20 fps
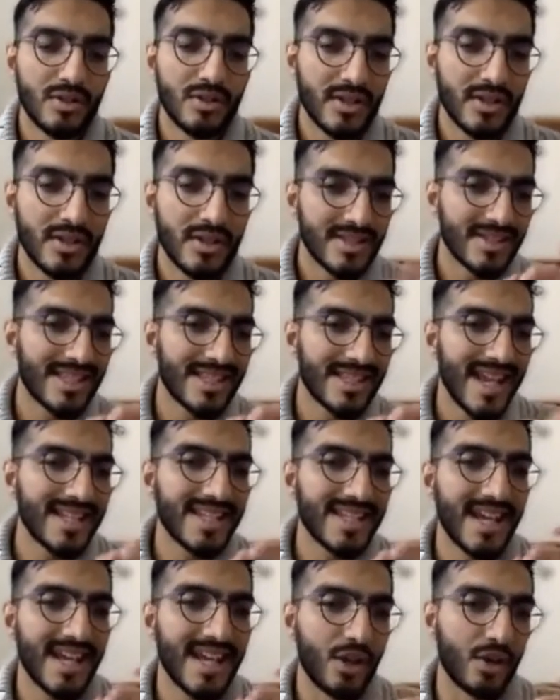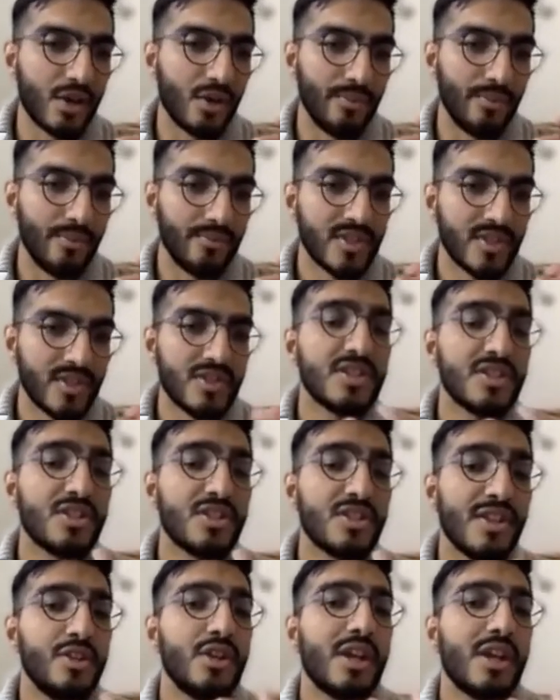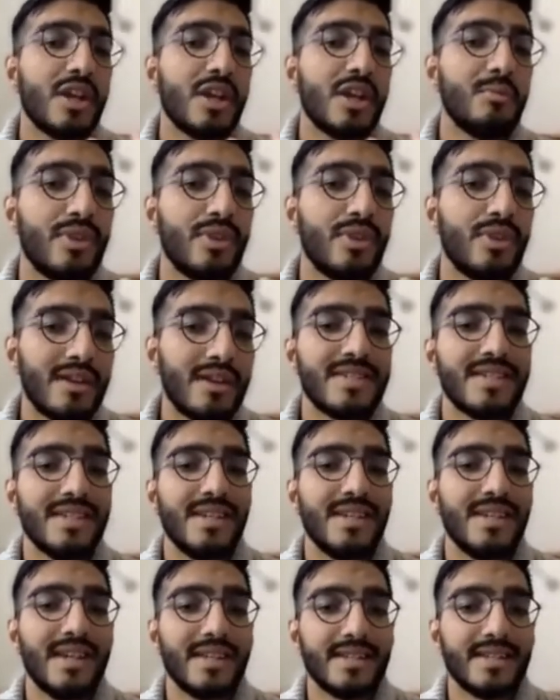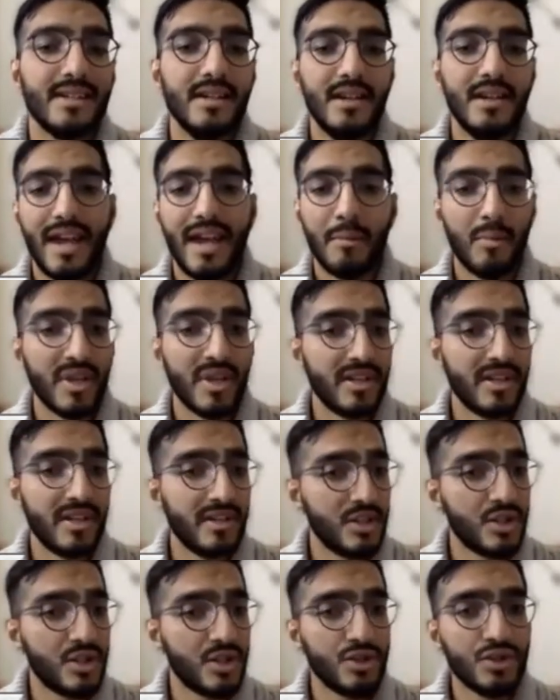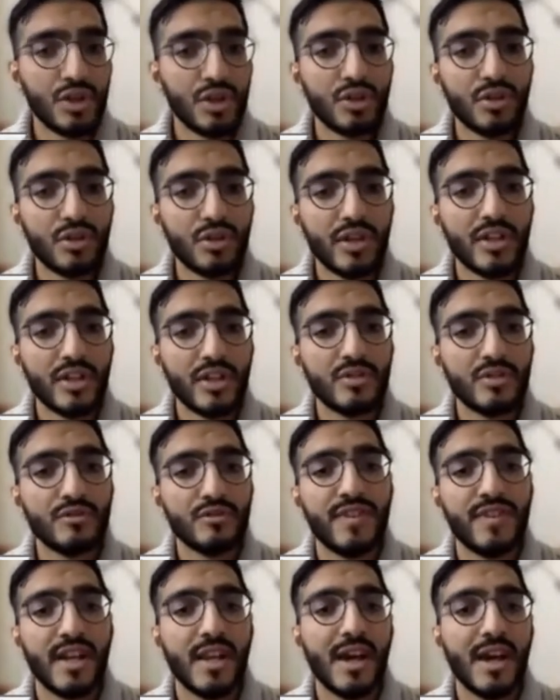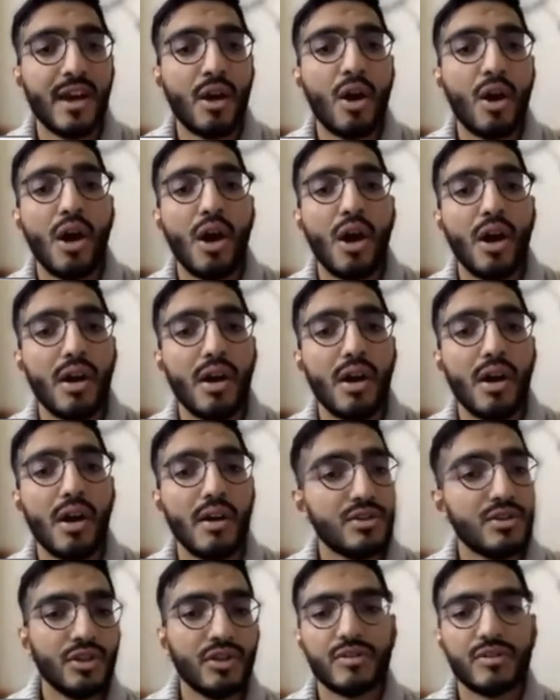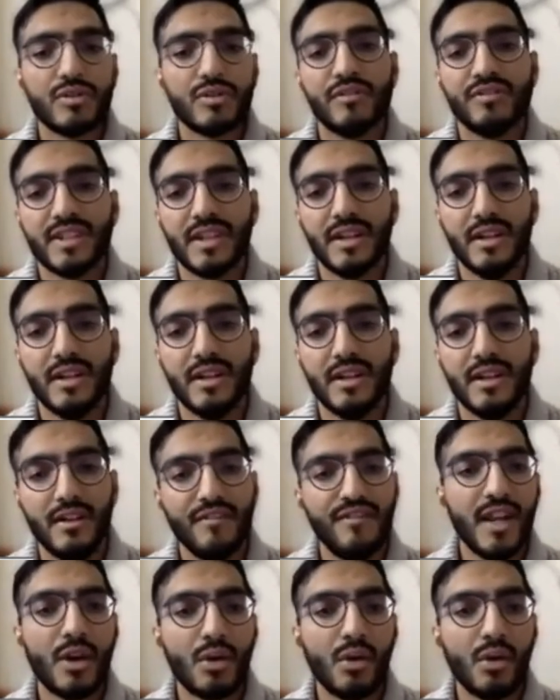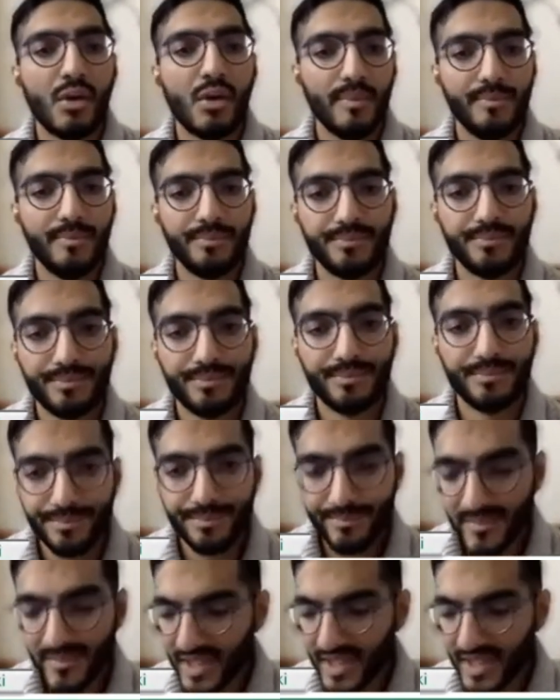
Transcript: So there's a slight echo, just so that you can better. But it should not go into falaqa, should not falaq.